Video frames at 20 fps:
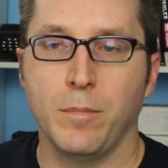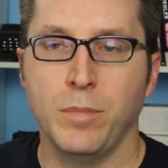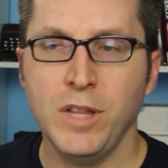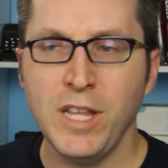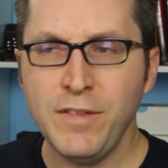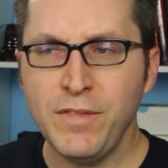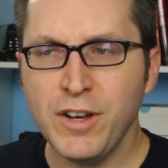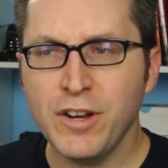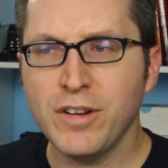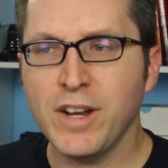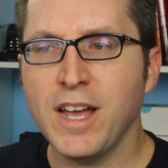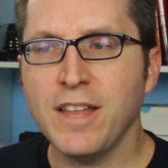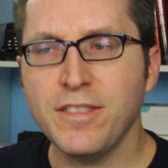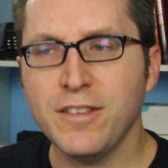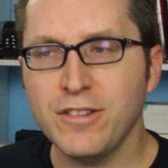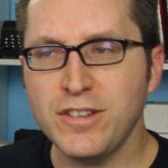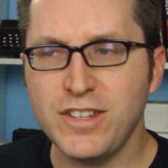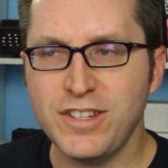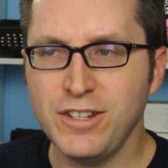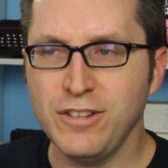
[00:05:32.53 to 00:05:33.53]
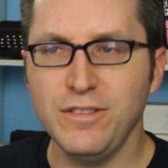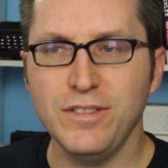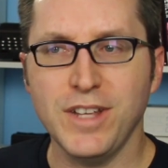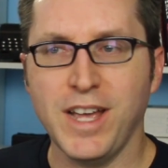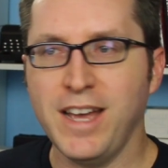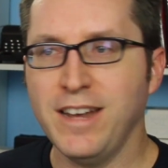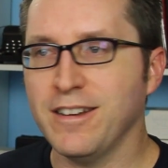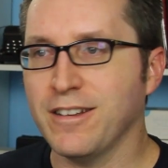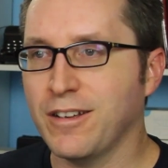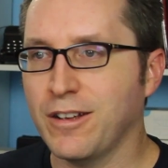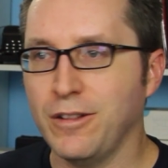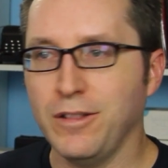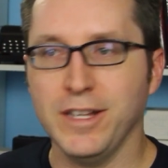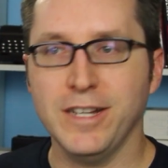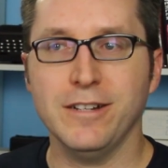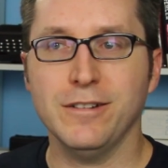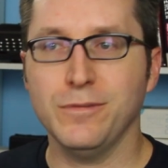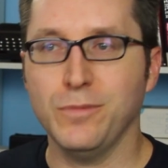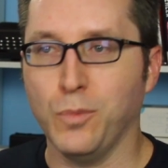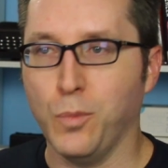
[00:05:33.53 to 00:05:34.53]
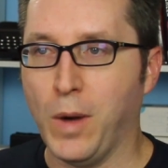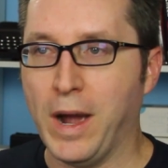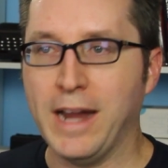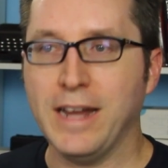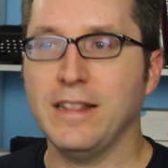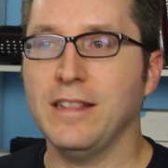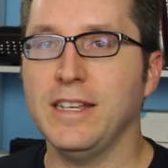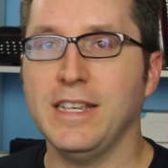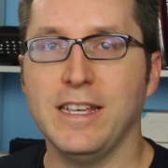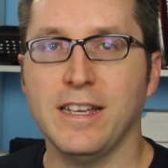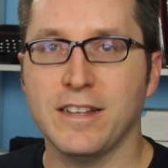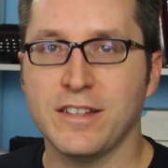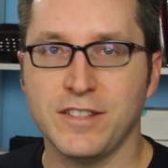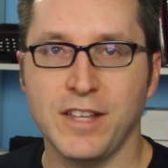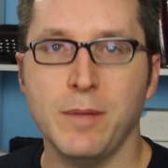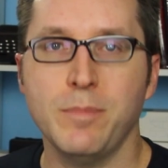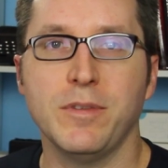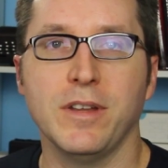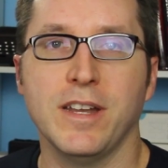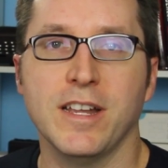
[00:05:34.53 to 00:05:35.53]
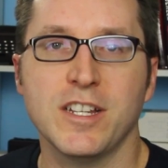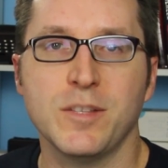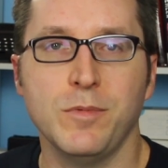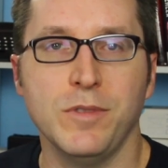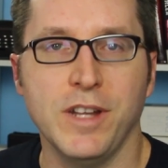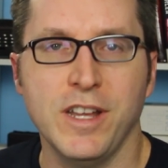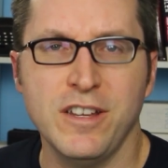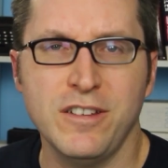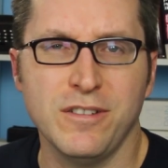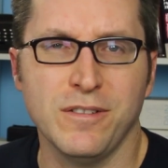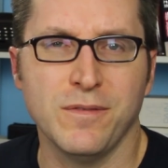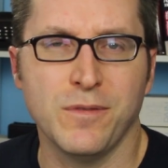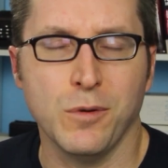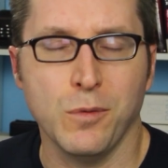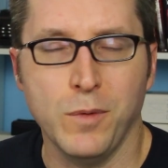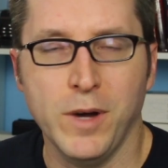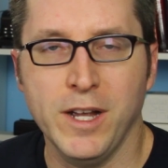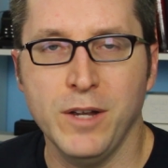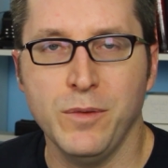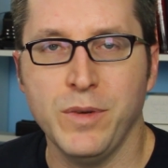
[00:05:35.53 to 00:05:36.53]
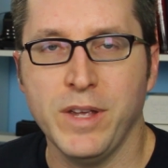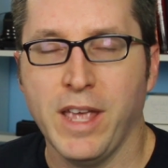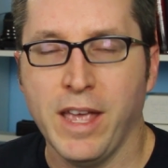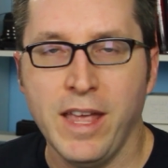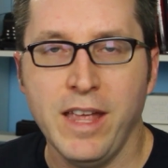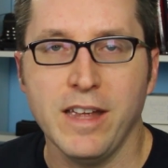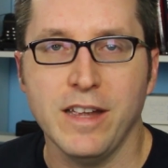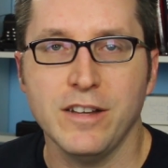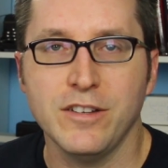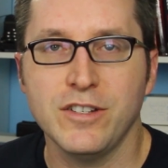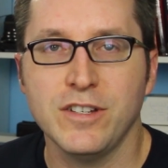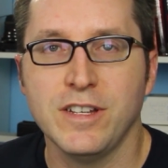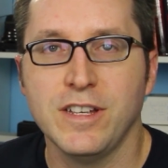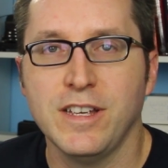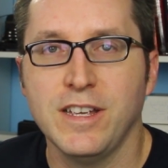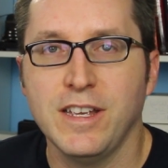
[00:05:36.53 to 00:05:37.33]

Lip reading: Believe it or not, there's still not a clear, widely accepted explanation for why we age.